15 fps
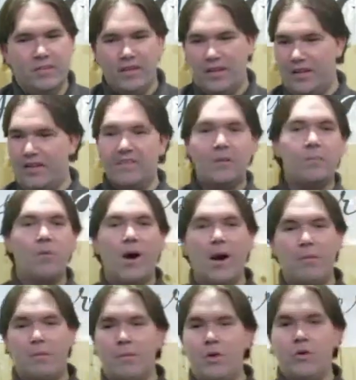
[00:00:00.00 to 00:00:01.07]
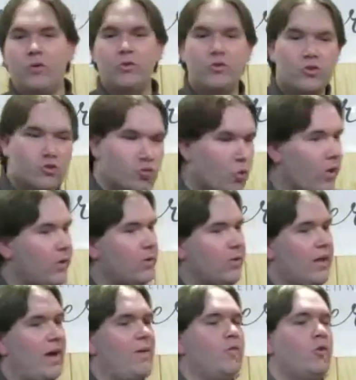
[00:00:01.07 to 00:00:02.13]
It is a problem. It'll destroy your
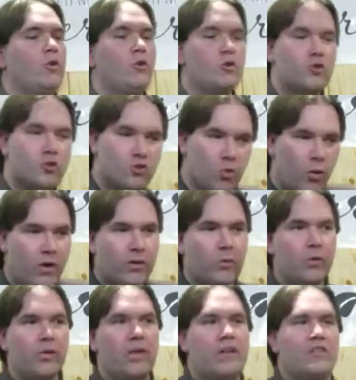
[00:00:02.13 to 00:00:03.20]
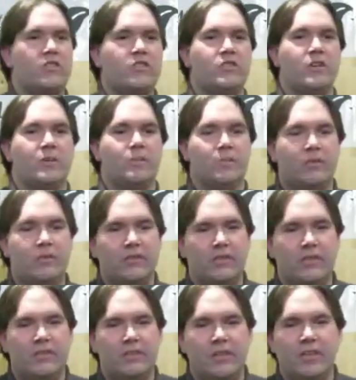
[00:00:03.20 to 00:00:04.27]
life, it'll destroy your relationships.
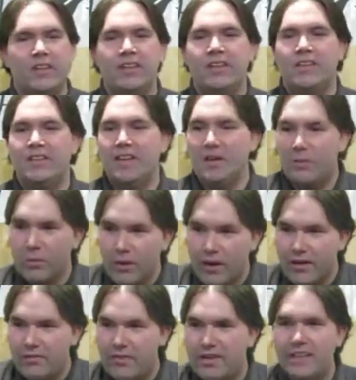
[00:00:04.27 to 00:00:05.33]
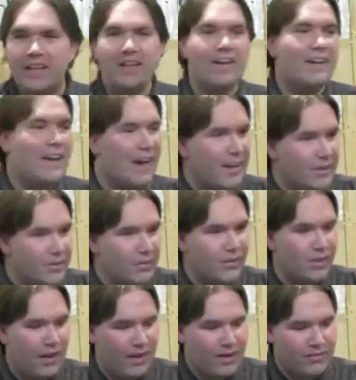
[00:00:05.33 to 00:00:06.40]
Get rid of it, get it out of your
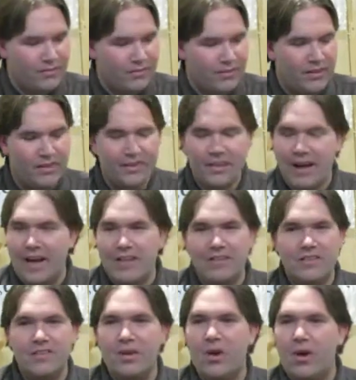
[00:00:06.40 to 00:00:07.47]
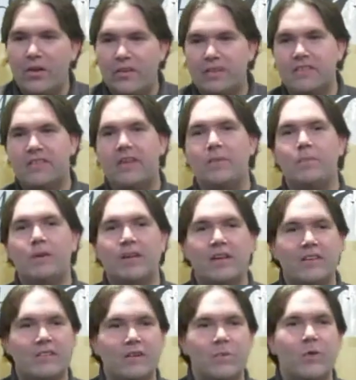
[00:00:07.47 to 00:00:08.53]
life. God doesn't call it a sin
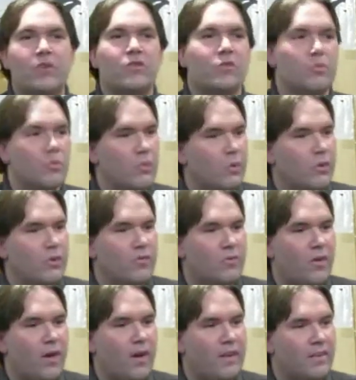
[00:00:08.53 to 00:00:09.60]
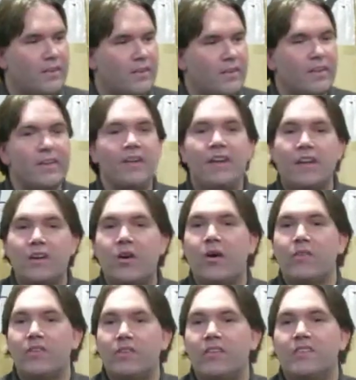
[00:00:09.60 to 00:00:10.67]
because He wants to ruin your fun, He
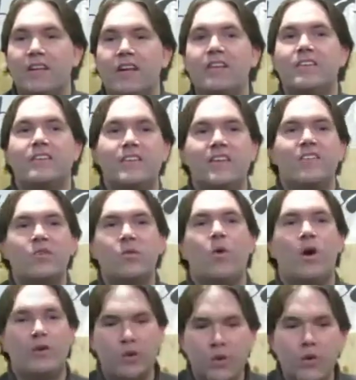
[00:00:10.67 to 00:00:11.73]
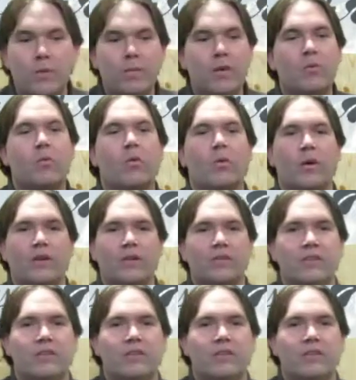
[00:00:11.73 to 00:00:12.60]
calls it a sin because He doesn't want you to be ruined.